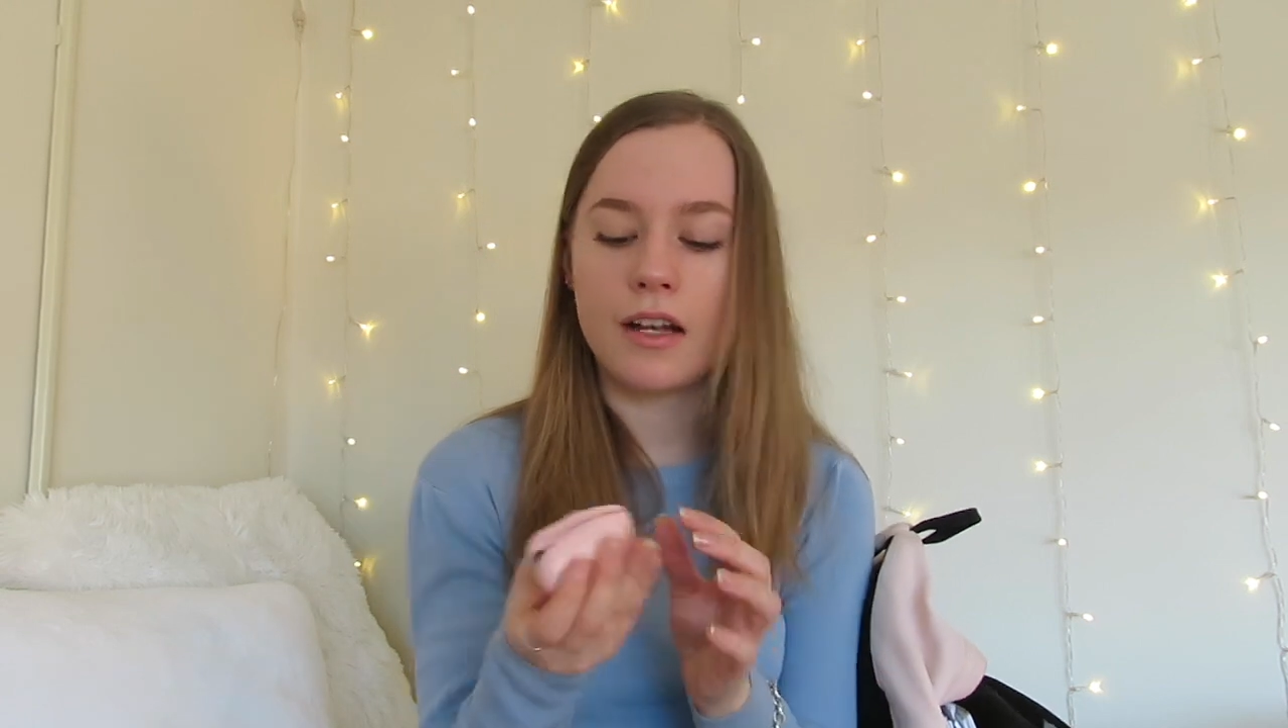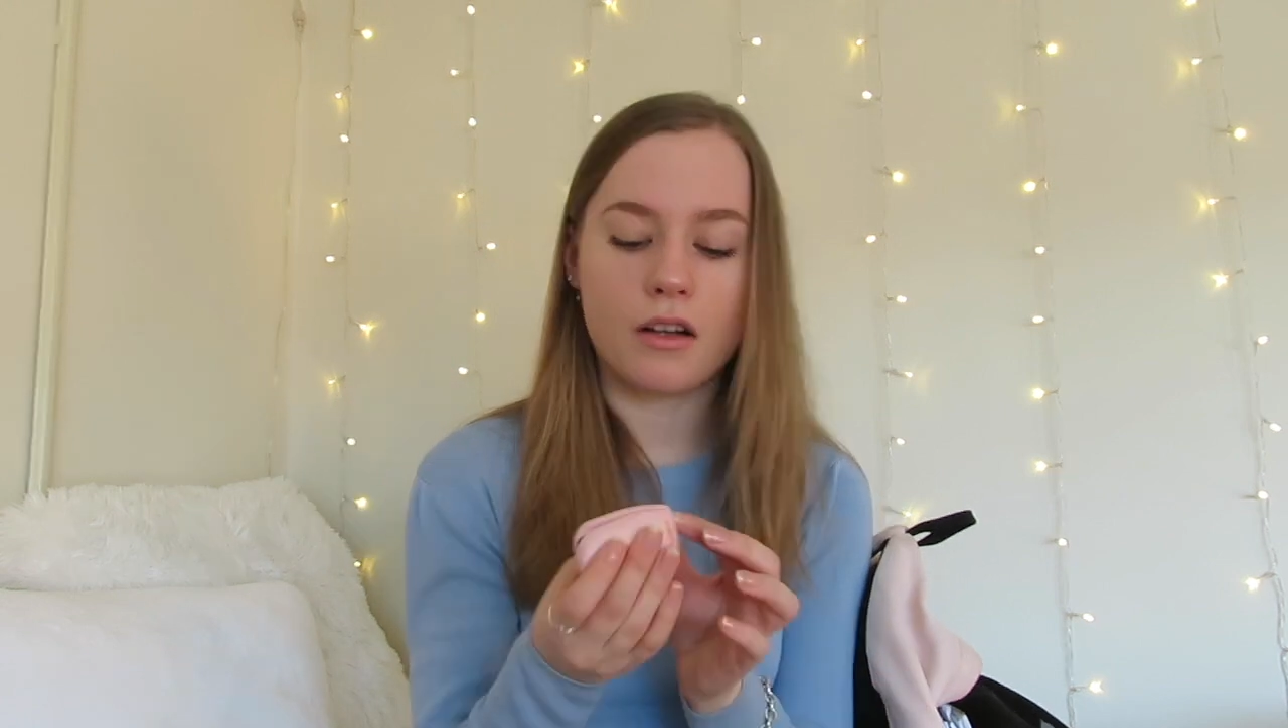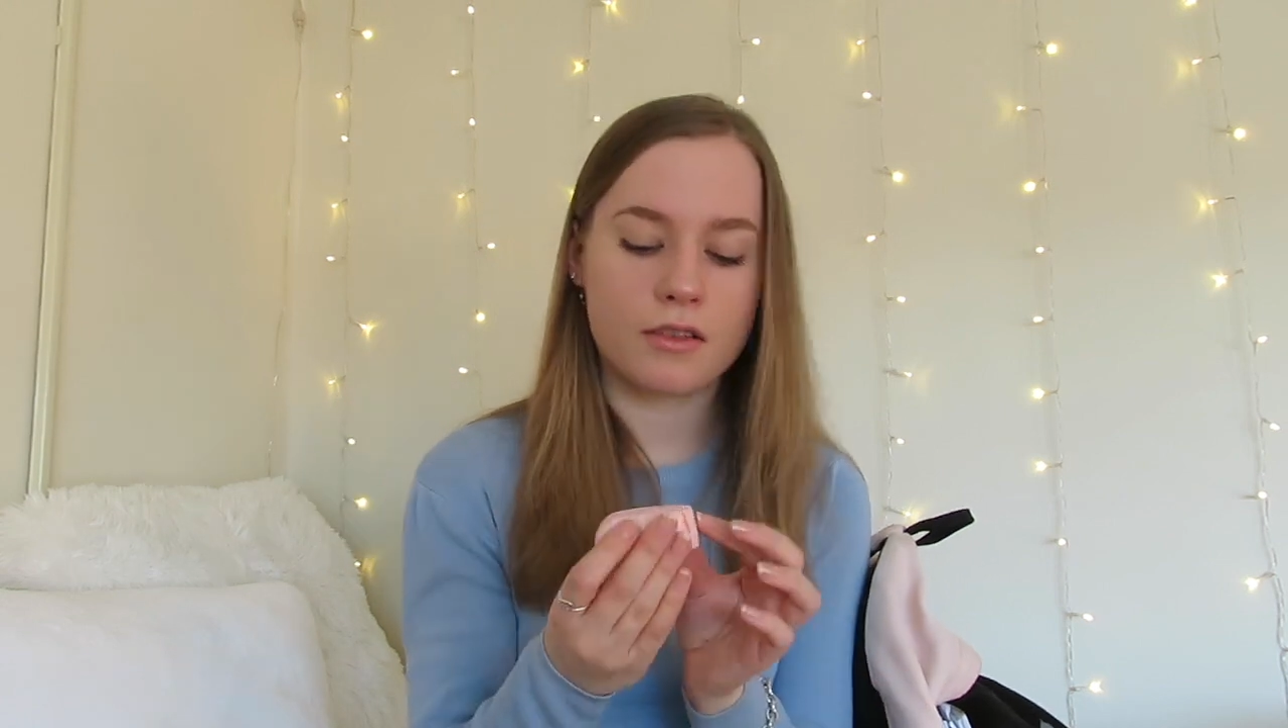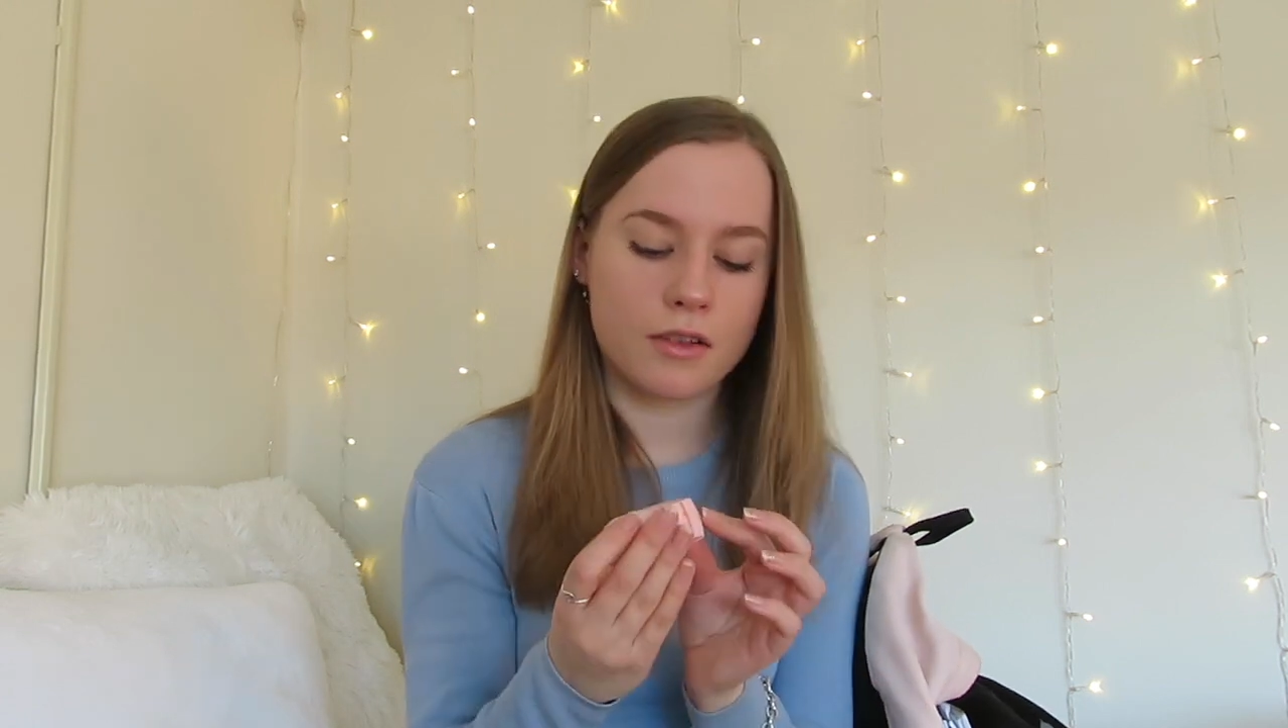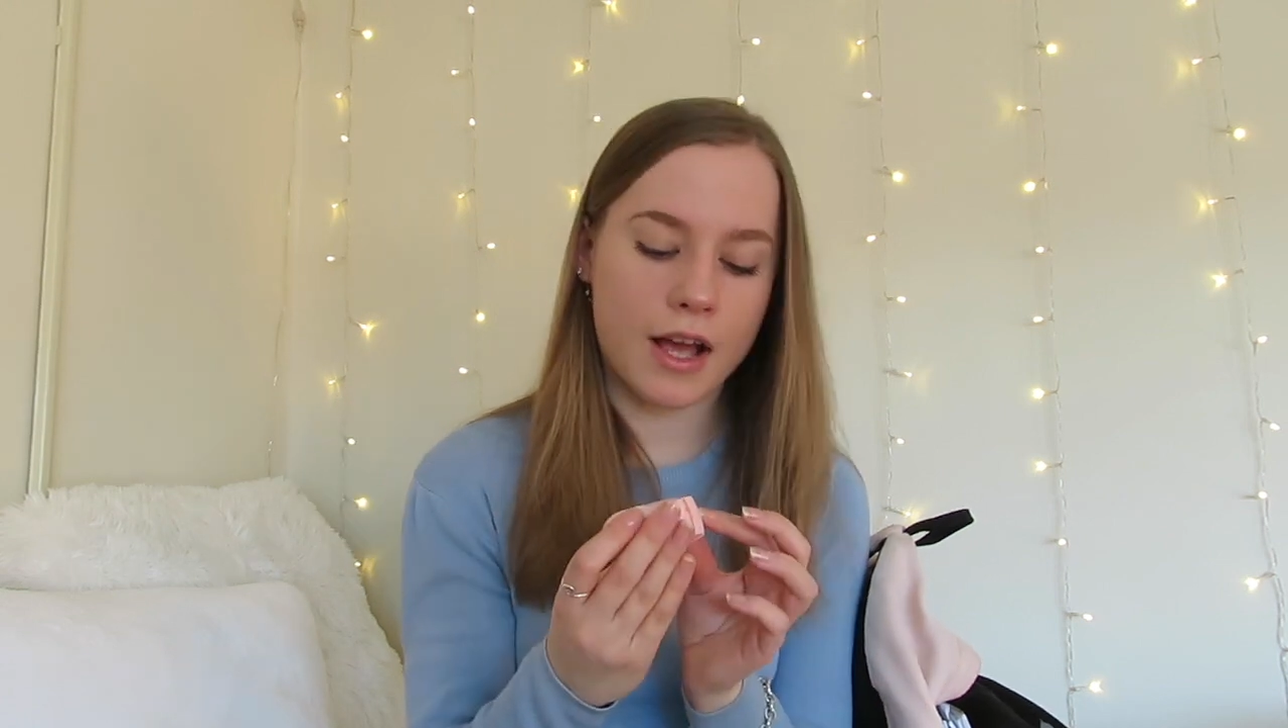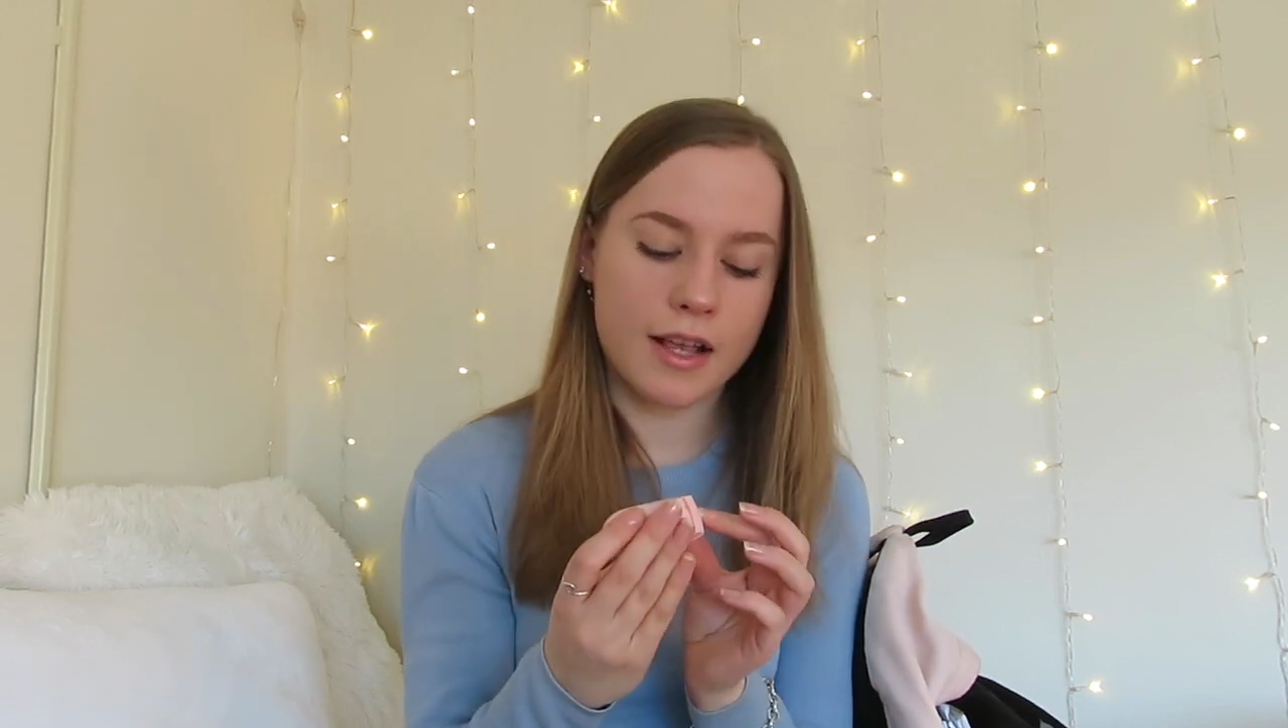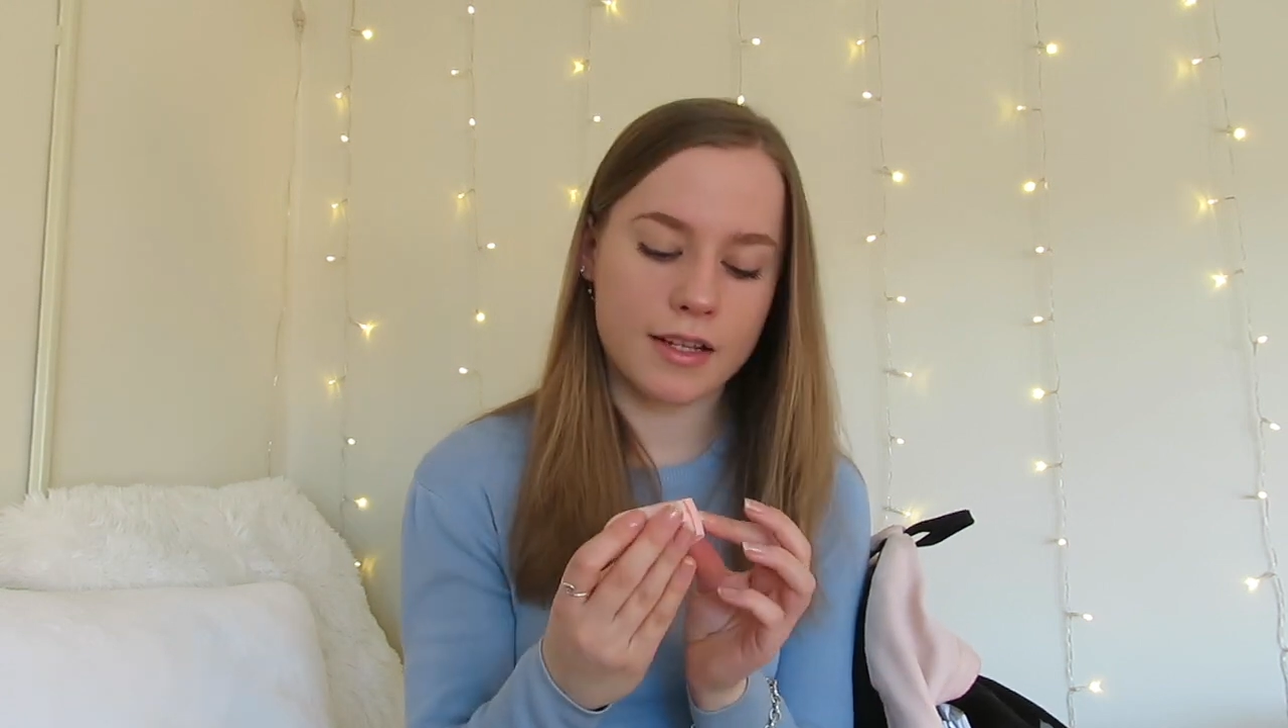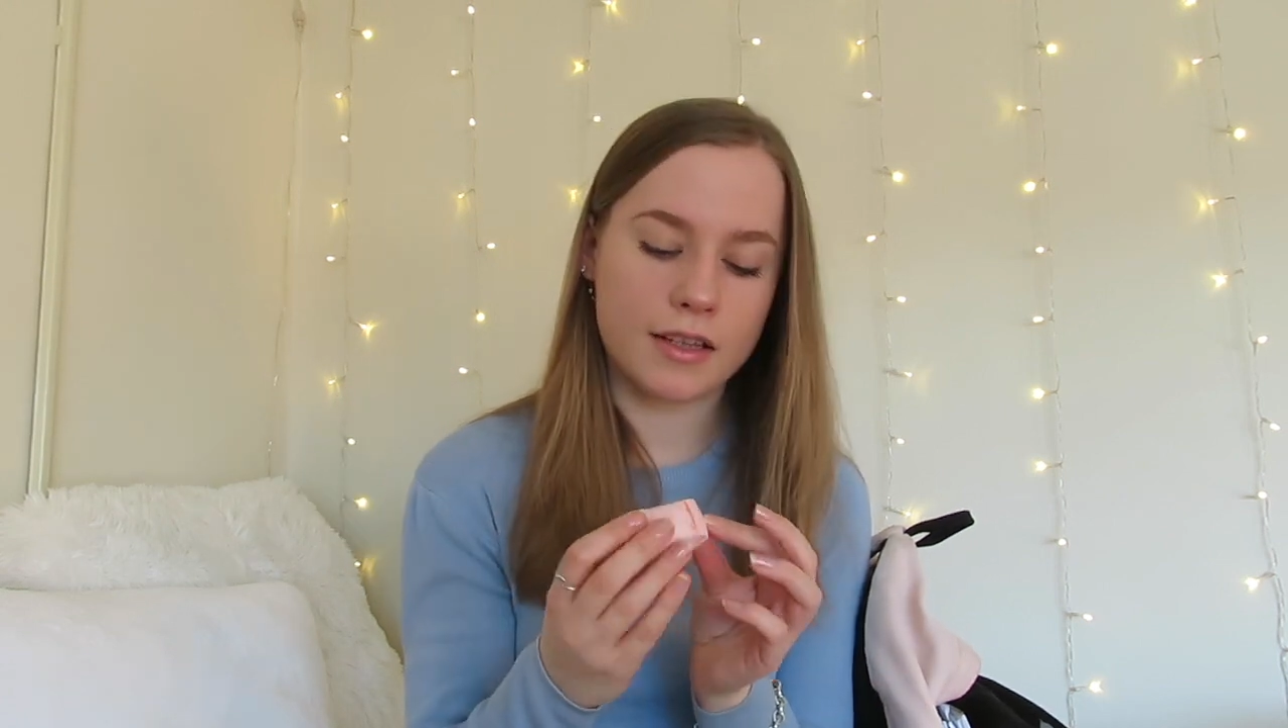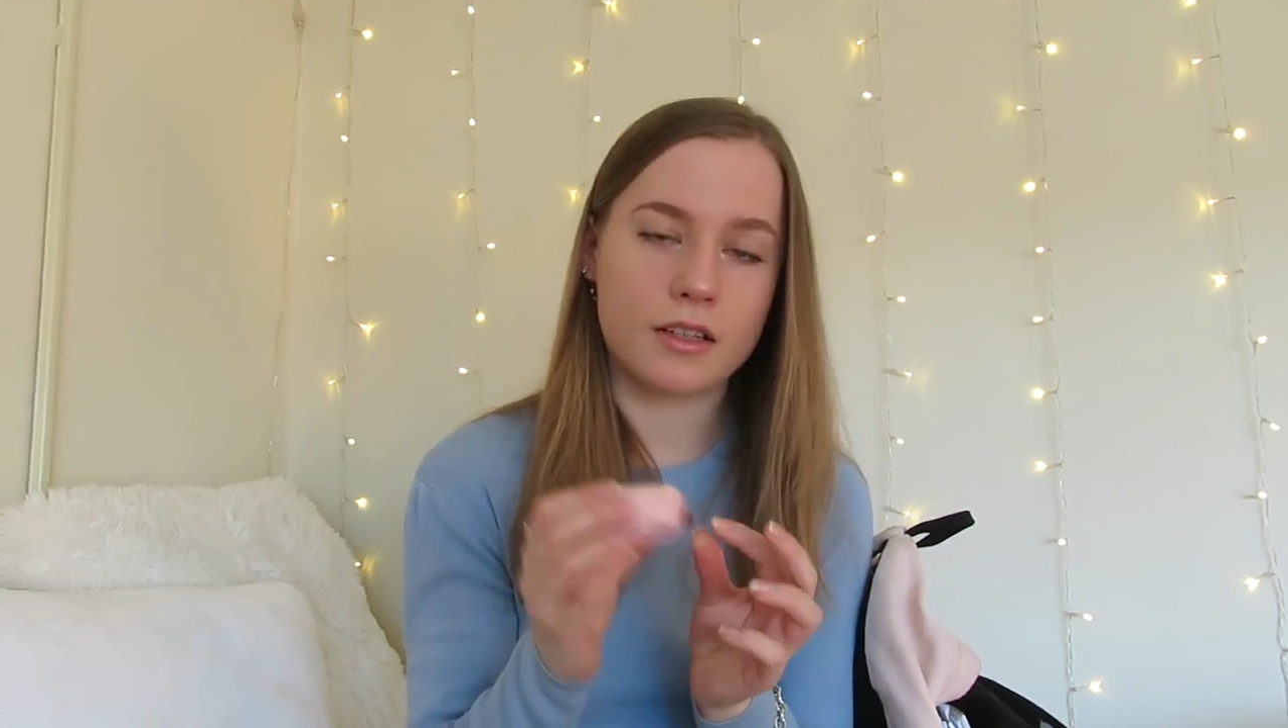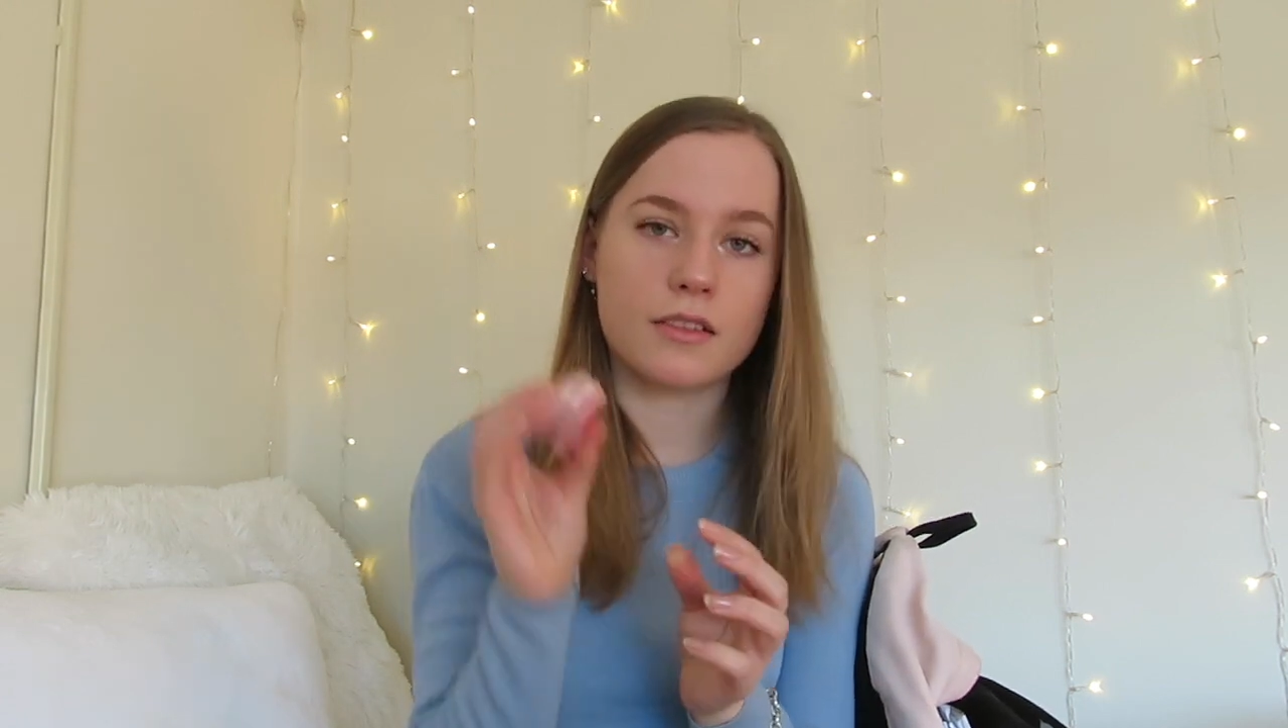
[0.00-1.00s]
and it also has
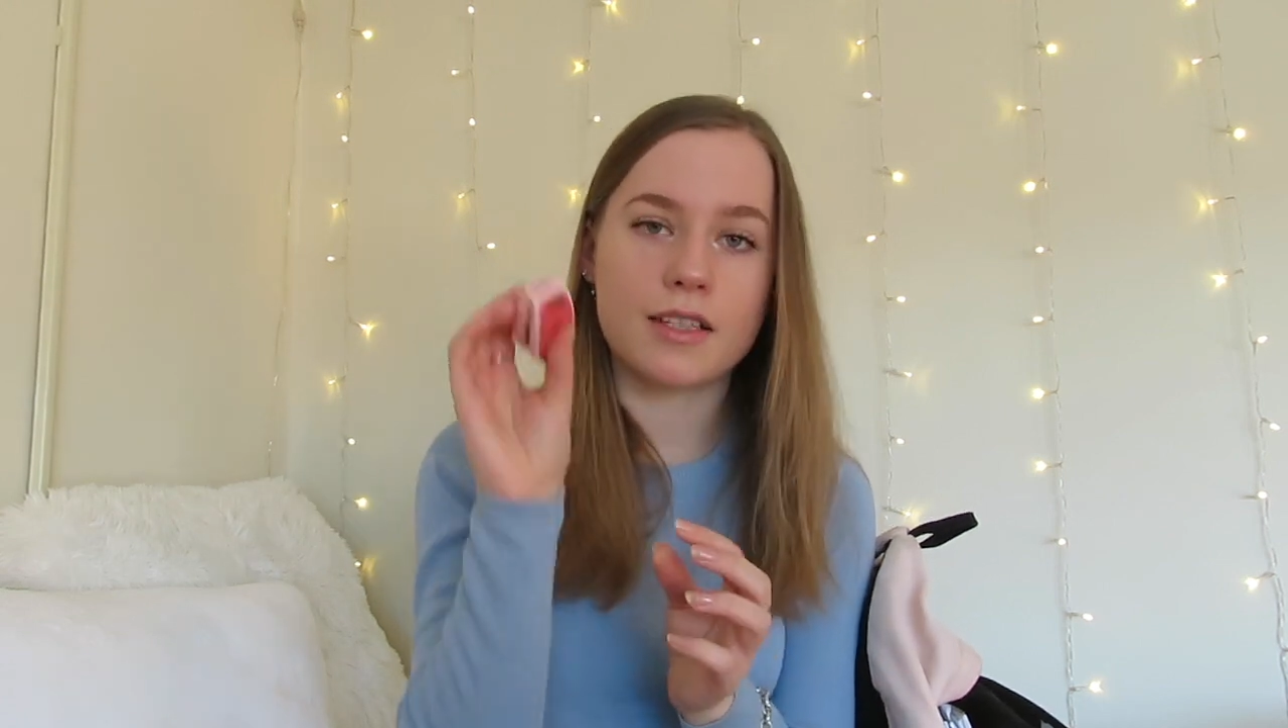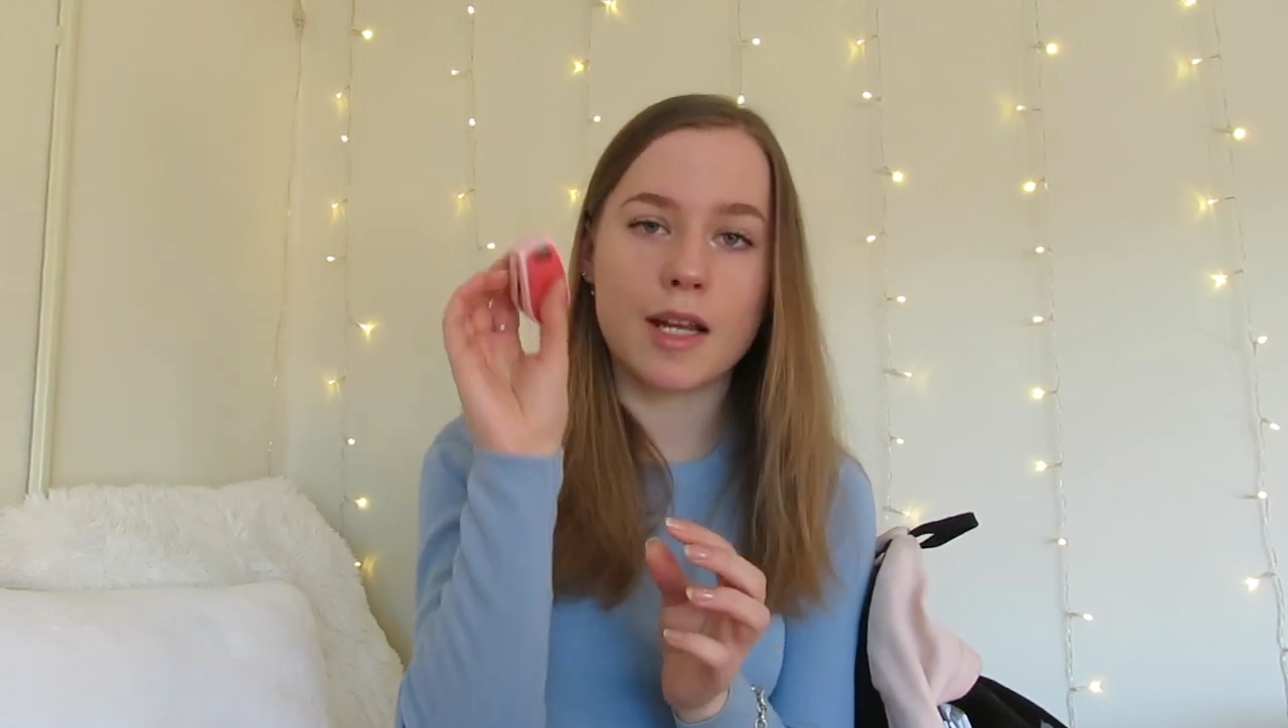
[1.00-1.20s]
a little